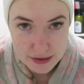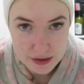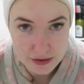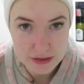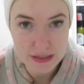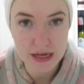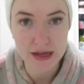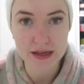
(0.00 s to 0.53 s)

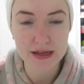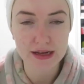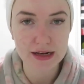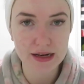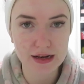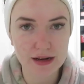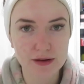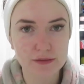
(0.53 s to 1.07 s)
looks like a
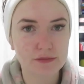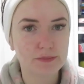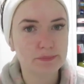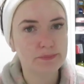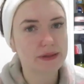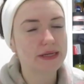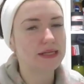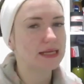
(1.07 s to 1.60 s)
little
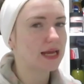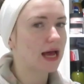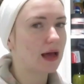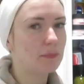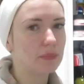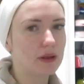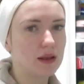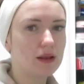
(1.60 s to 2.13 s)
pina
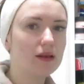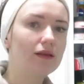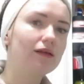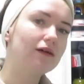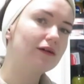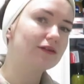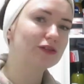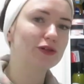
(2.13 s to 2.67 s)
apple
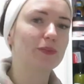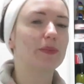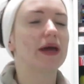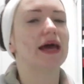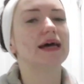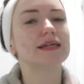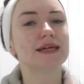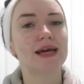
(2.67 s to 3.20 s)
on top of my
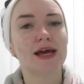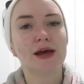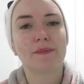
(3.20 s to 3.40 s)
head.